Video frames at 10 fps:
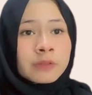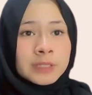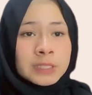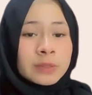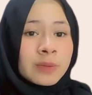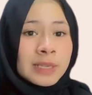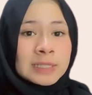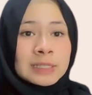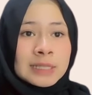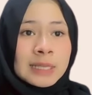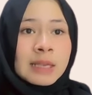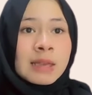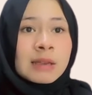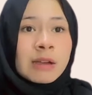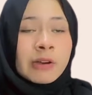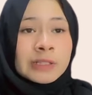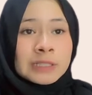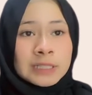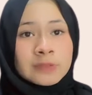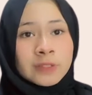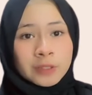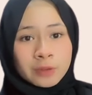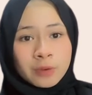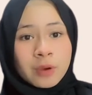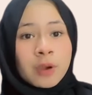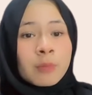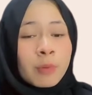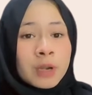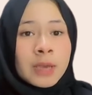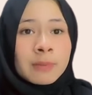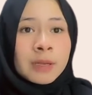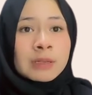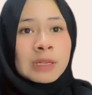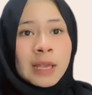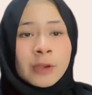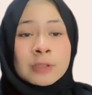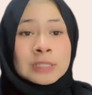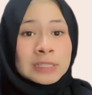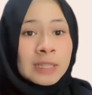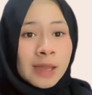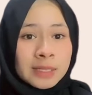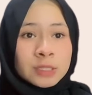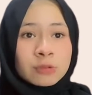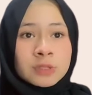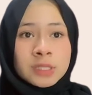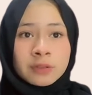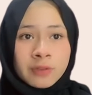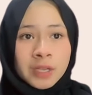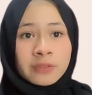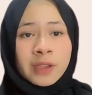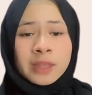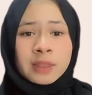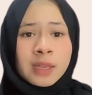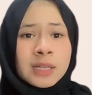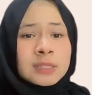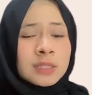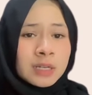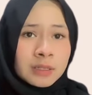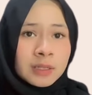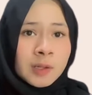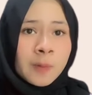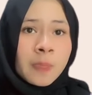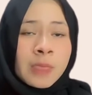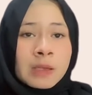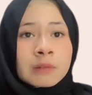First, we can see on this video, polar bear rely on sea ice to survive and they are struggling.